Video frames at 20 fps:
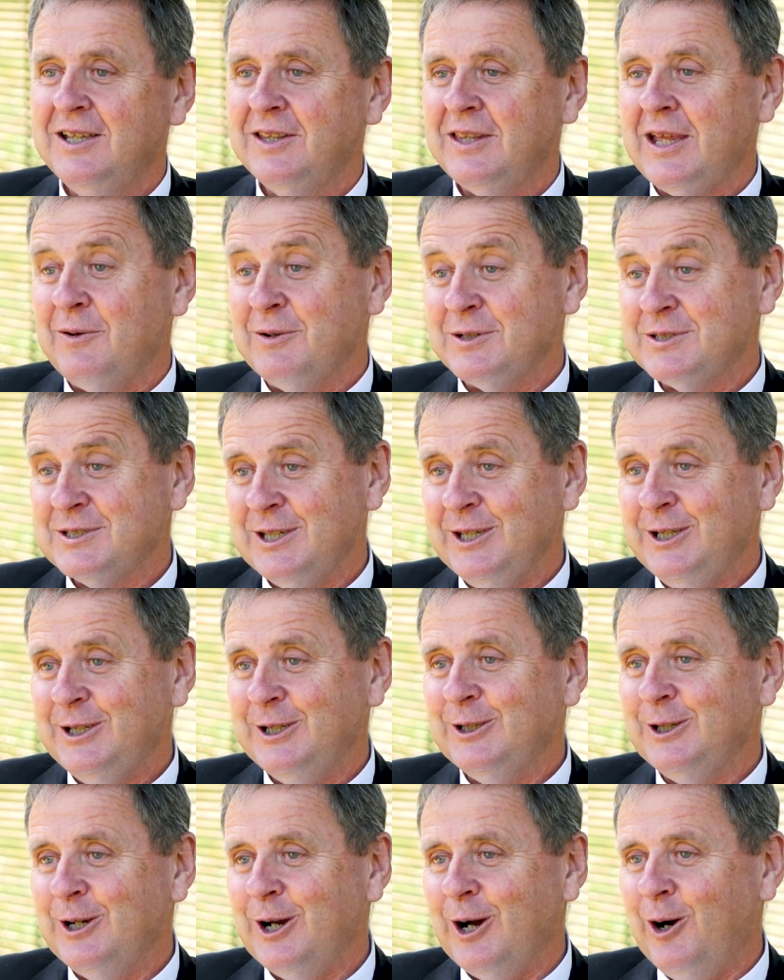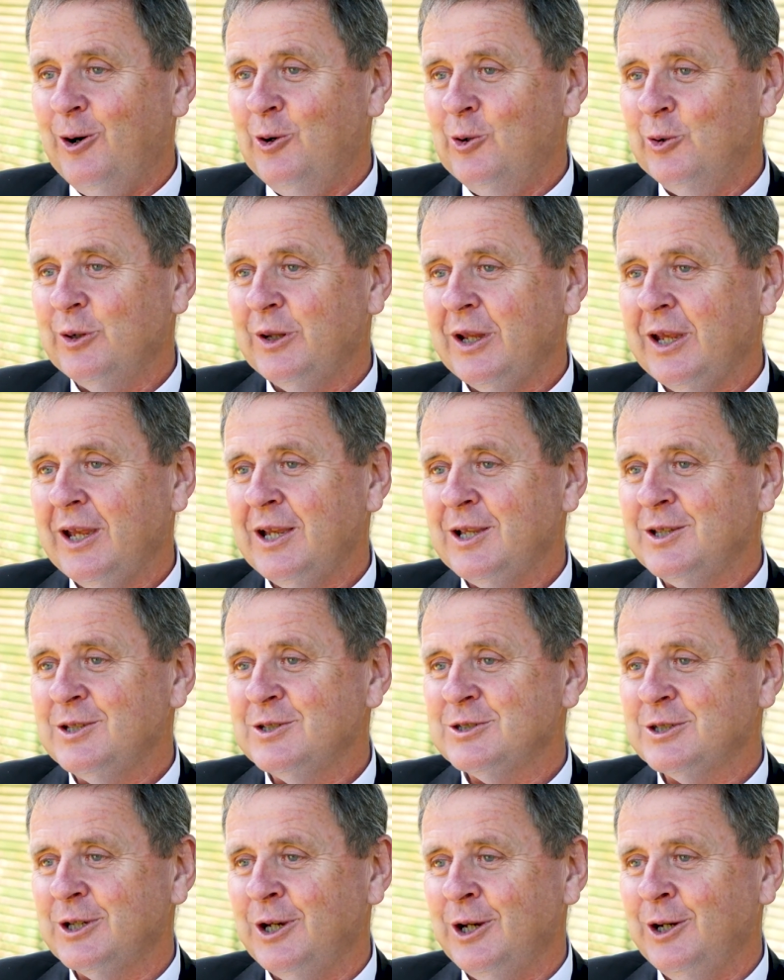they were seeking gold. And
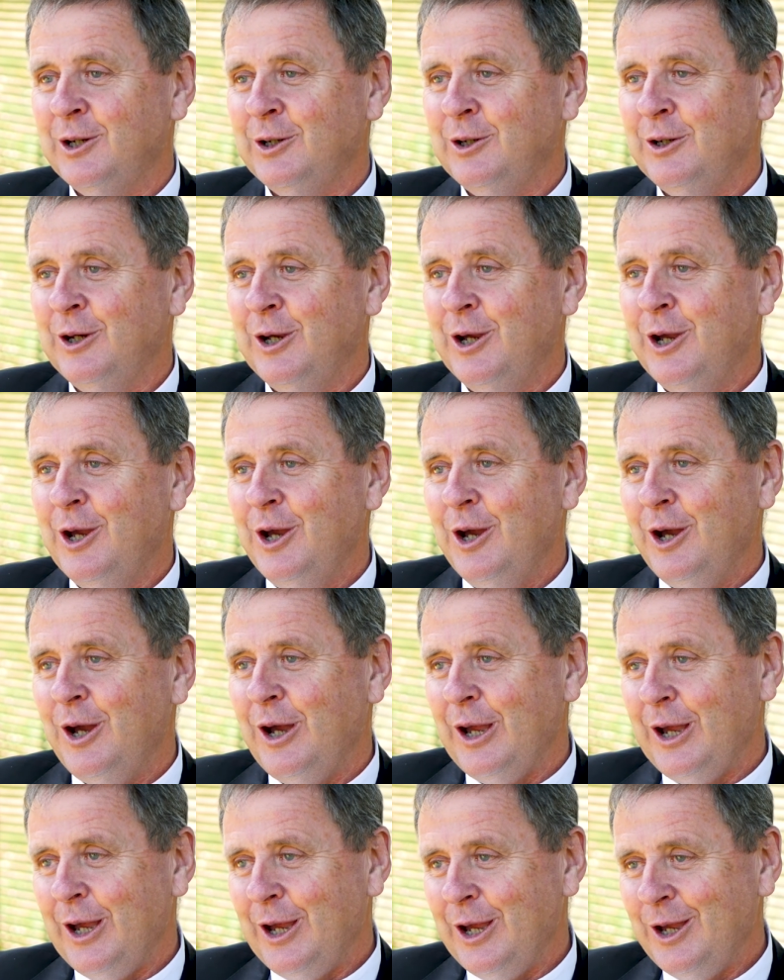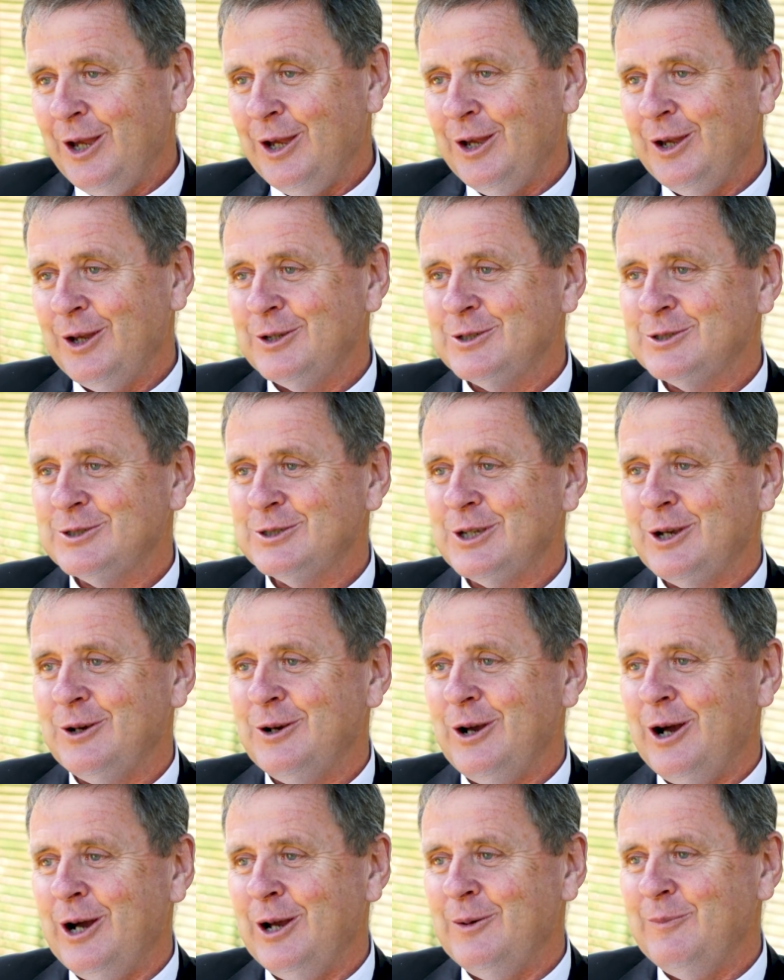so
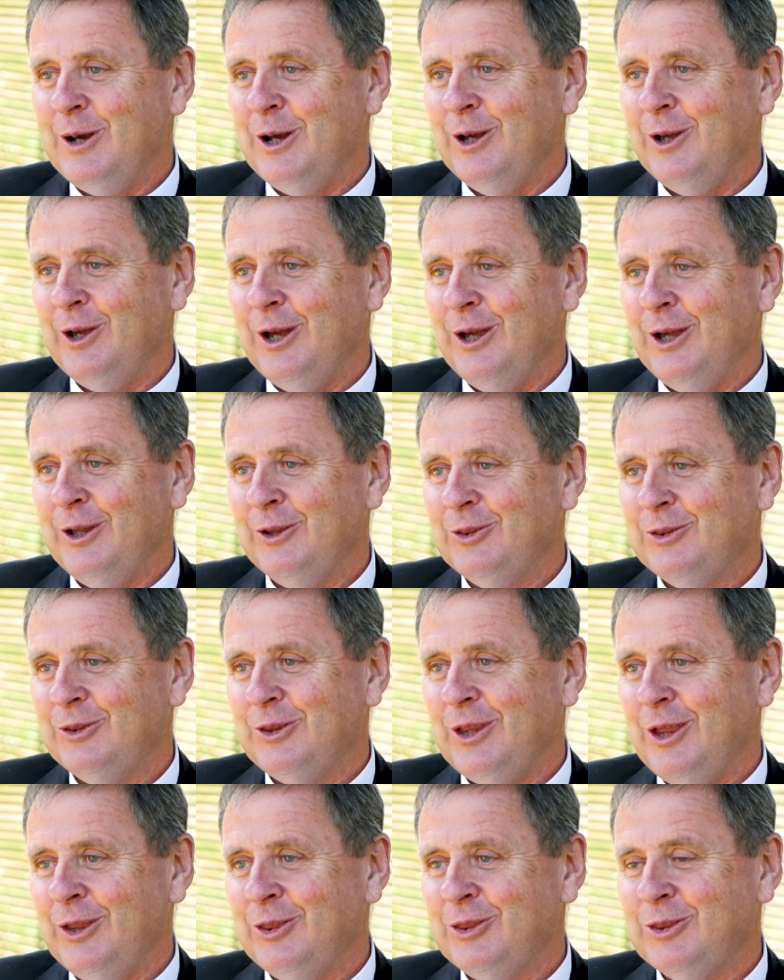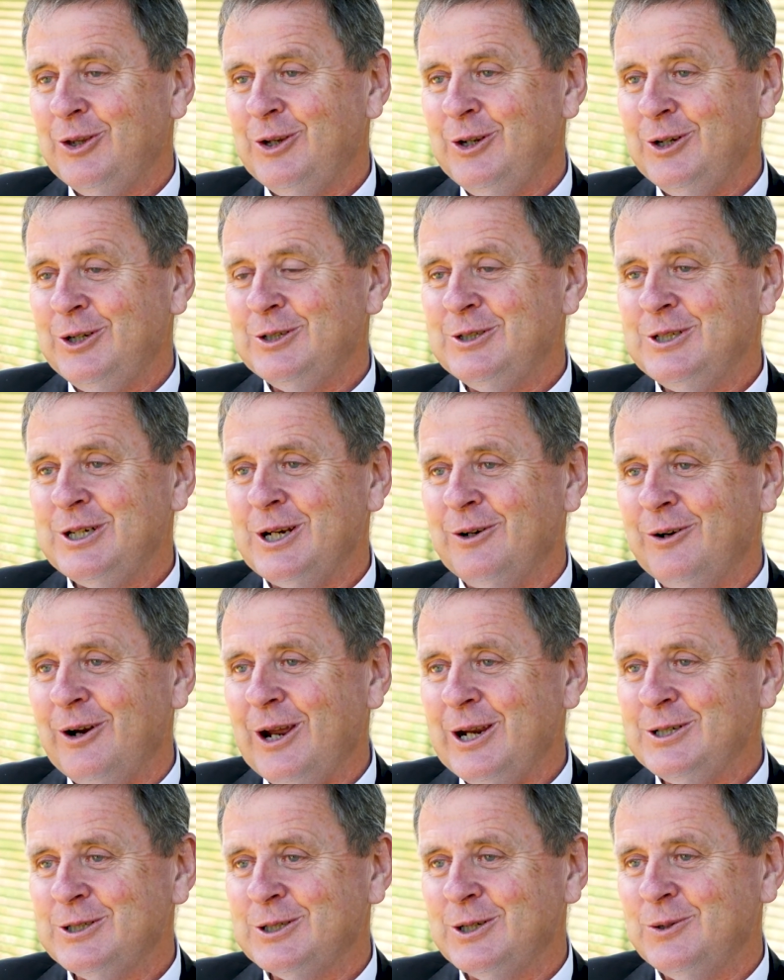I'm a third
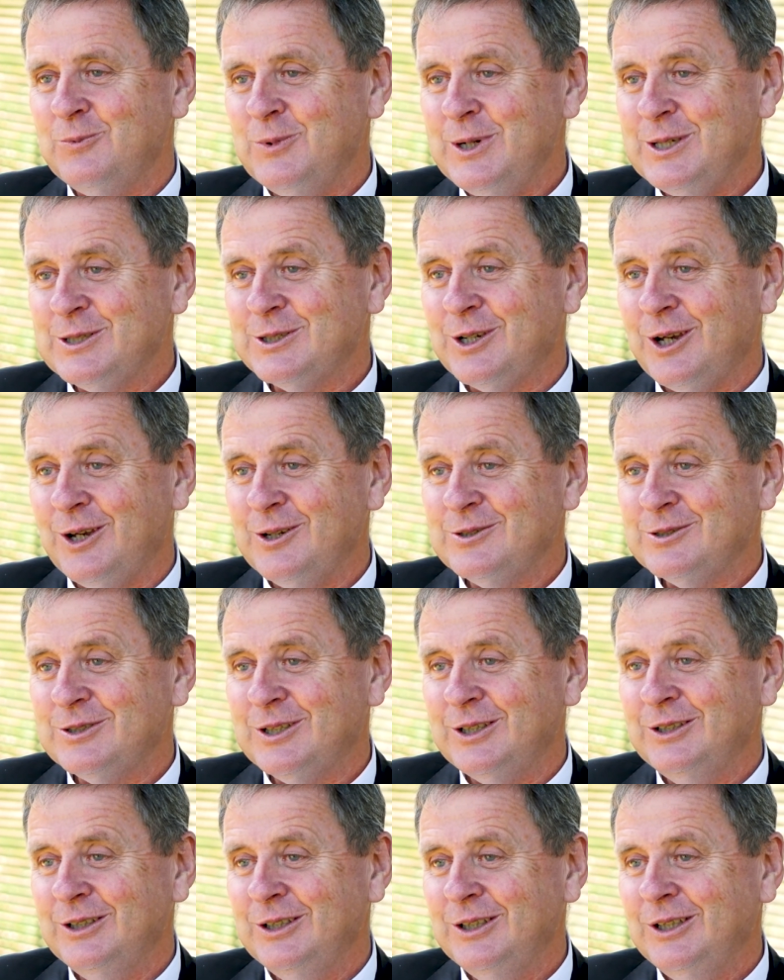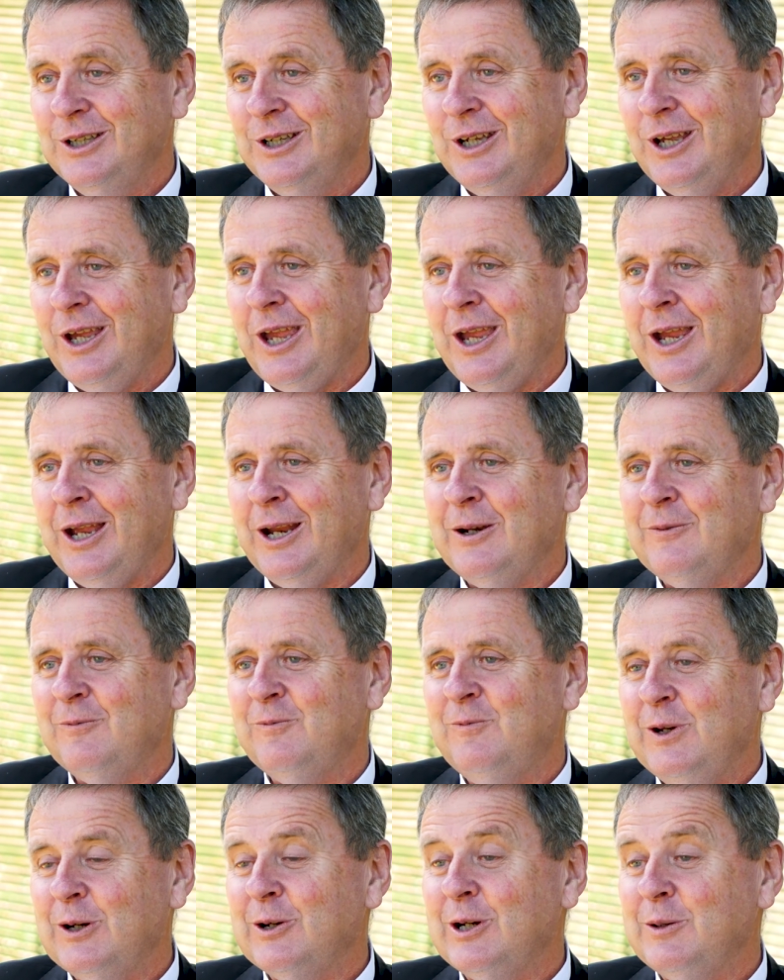generation West Coaster and
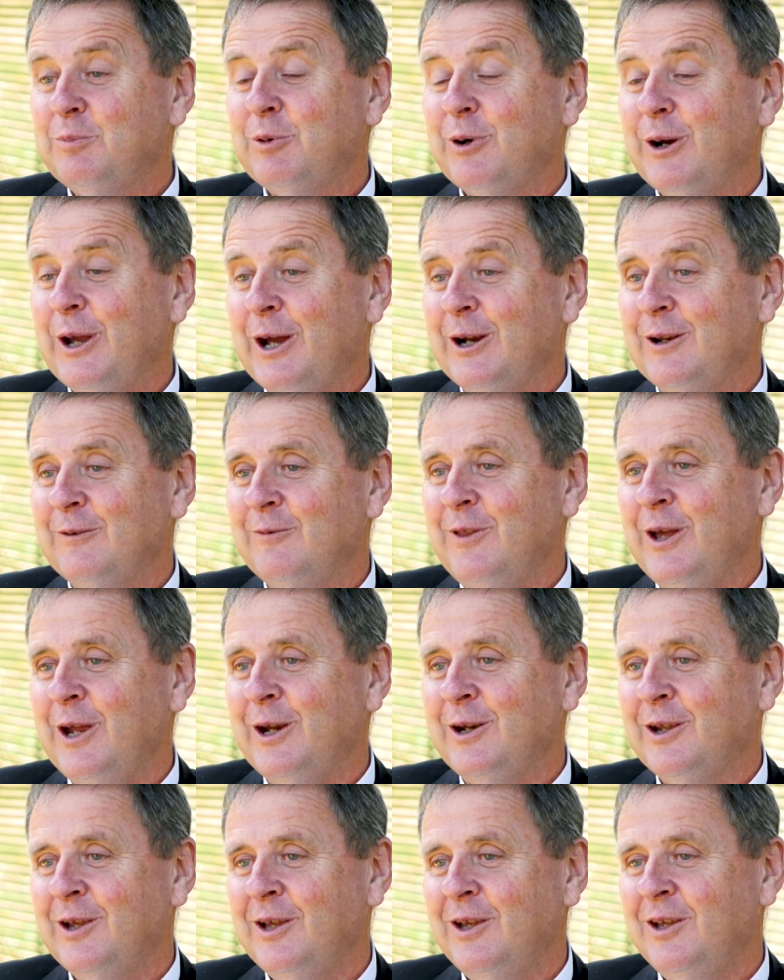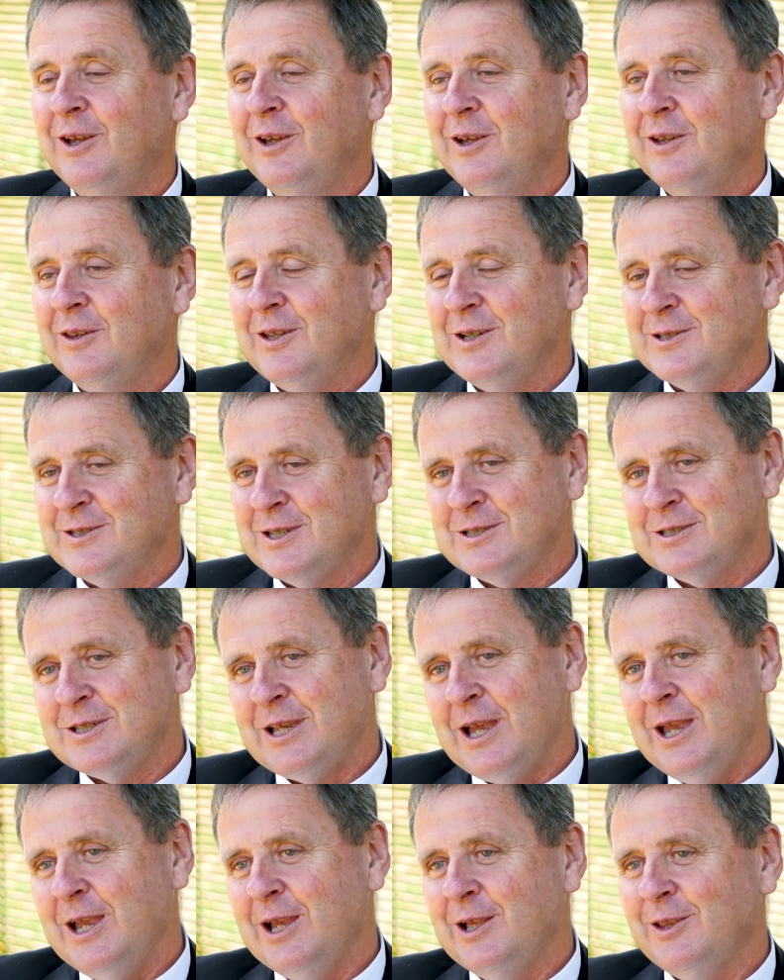very proud of that. There's a
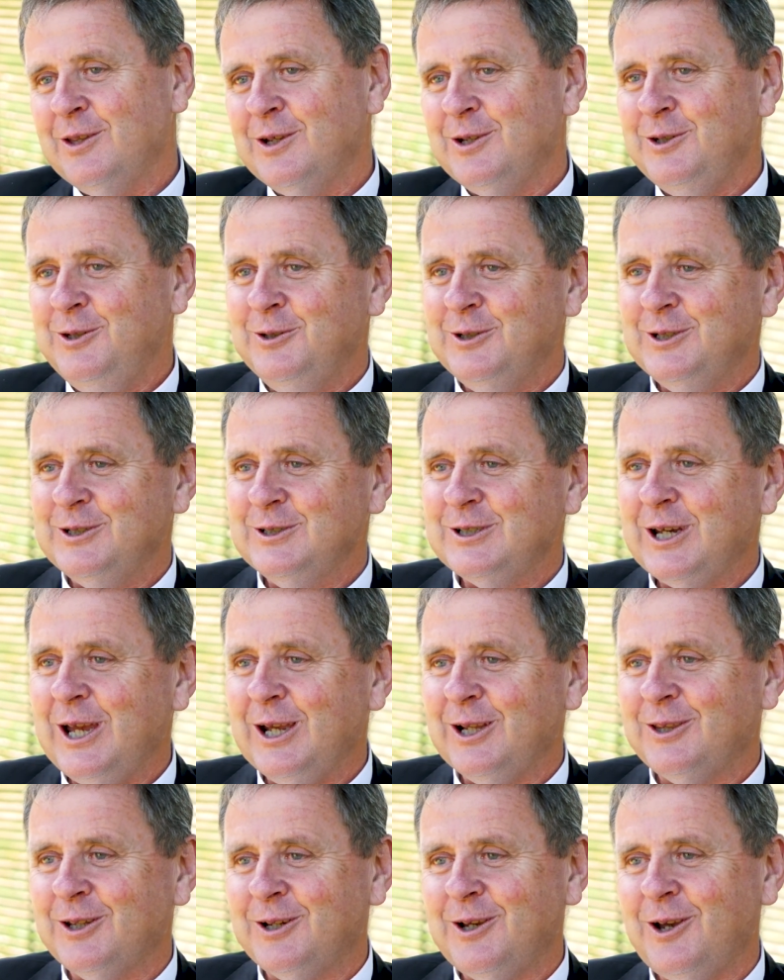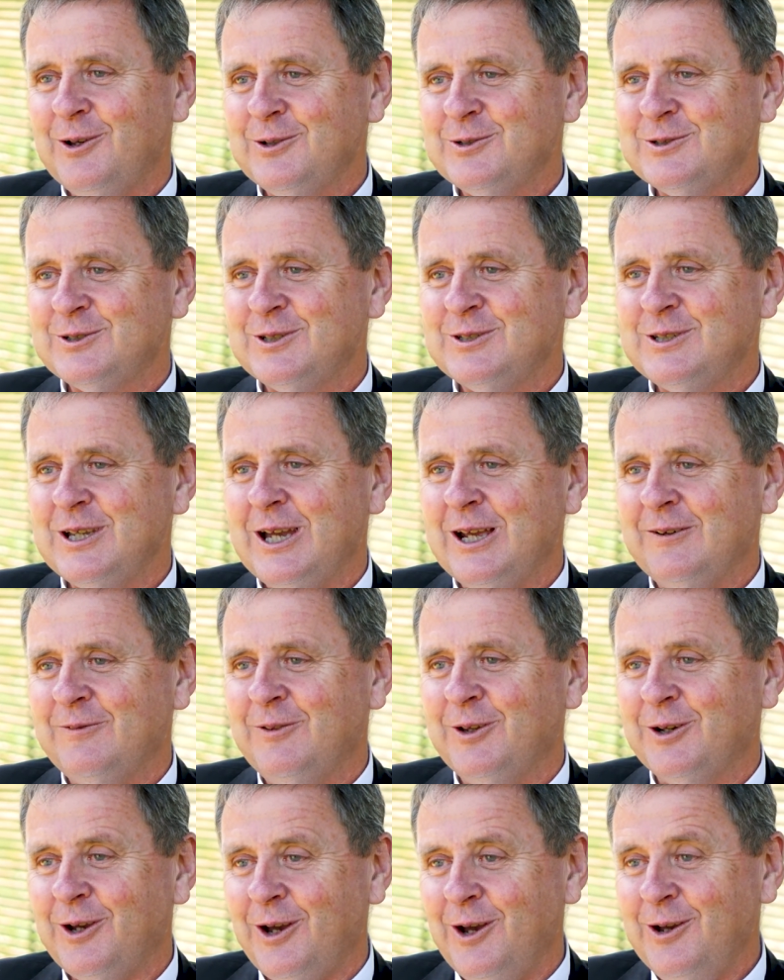saying that you can take the coasters out of
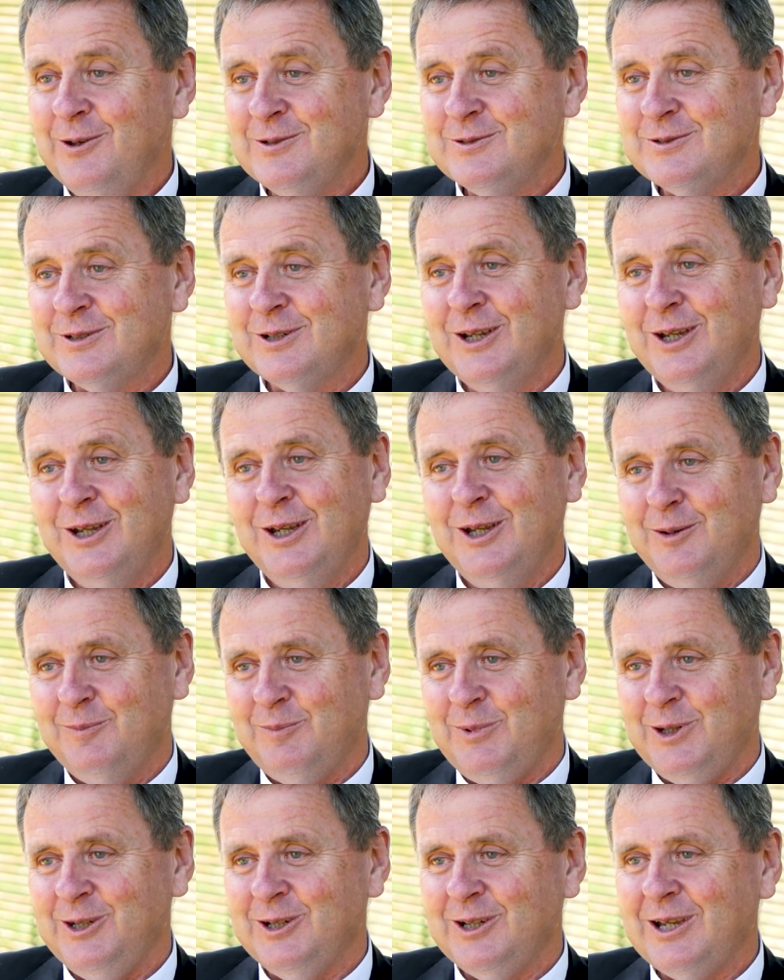the coast, but you